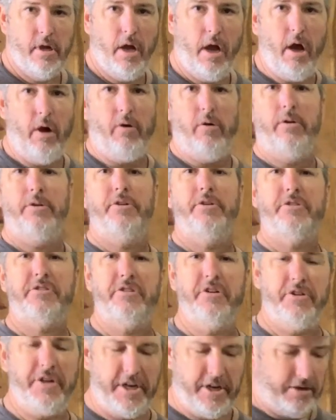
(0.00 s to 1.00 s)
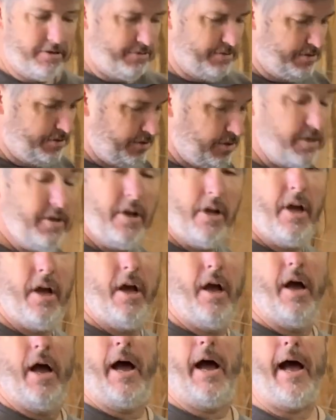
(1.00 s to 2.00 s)
Oh, you're still here.
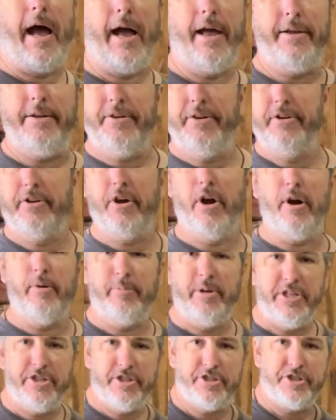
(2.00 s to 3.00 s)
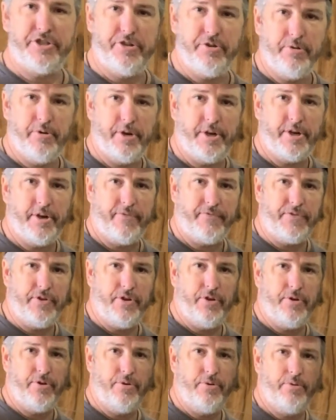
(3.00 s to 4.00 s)
You caught me just doing a
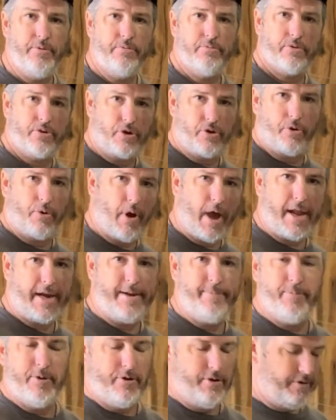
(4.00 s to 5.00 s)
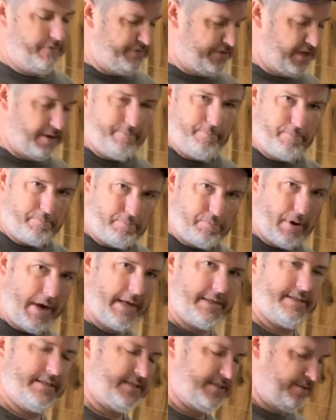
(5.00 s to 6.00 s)
few karate moves. I'm
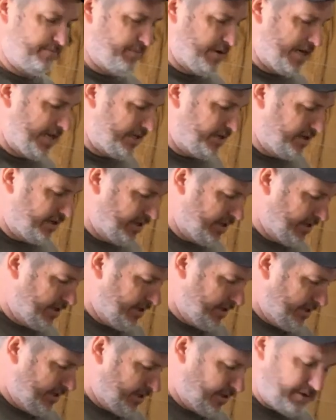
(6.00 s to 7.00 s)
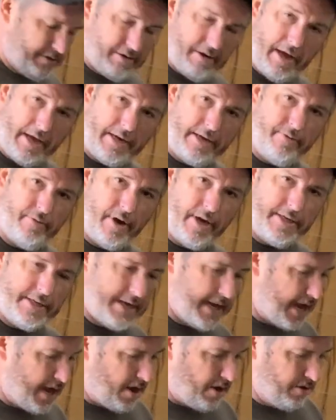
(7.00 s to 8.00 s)
practicing my karate right
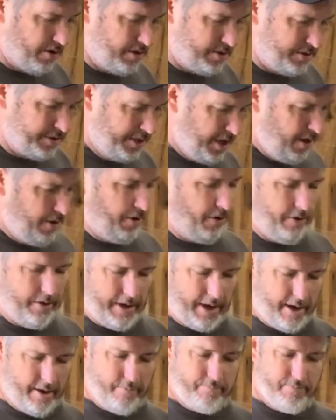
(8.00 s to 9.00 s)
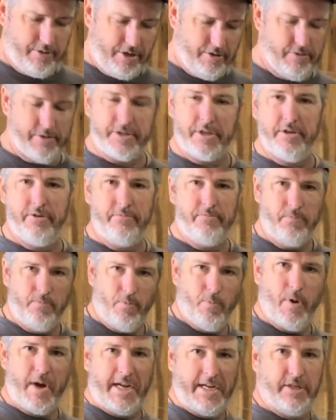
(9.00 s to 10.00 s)
now. No, I'm using
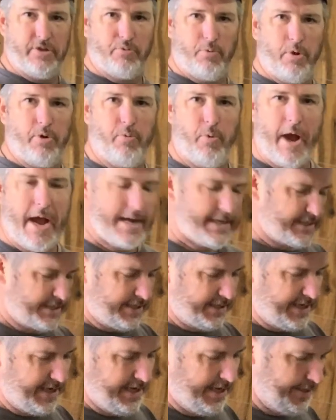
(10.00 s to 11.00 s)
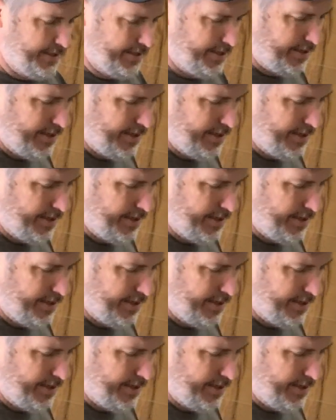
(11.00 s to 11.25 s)
Wayne's Wood Wax again.